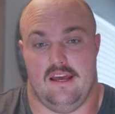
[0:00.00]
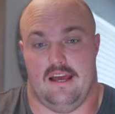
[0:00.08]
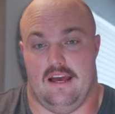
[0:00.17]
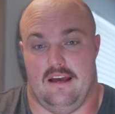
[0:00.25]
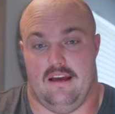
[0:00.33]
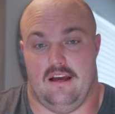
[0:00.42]

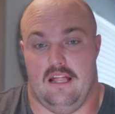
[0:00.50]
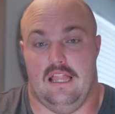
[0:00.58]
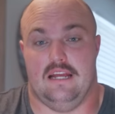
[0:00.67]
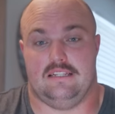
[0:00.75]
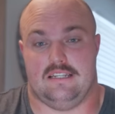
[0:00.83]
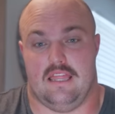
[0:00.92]
I
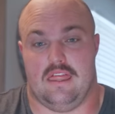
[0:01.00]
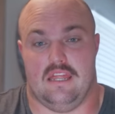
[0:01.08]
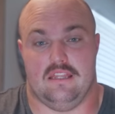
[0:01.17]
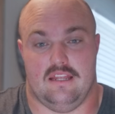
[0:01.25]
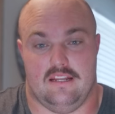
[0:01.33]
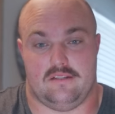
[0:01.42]
like to
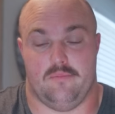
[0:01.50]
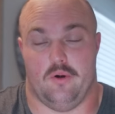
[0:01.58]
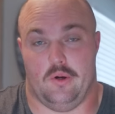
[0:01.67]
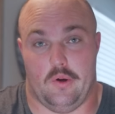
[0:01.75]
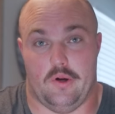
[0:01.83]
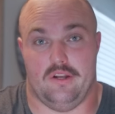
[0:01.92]
think that it's
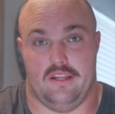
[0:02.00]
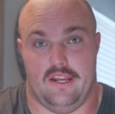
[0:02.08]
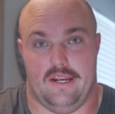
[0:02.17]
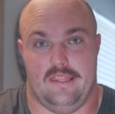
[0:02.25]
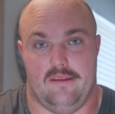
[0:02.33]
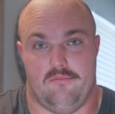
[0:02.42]
more
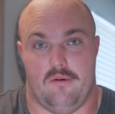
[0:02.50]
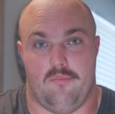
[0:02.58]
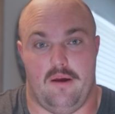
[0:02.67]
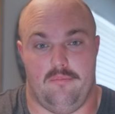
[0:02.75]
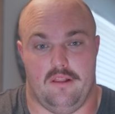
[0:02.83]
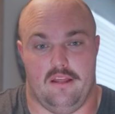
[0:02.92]
ordinary than one
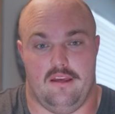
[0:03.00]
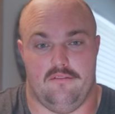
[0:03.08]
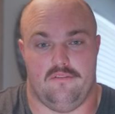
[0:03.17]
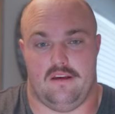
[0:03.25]
might believe,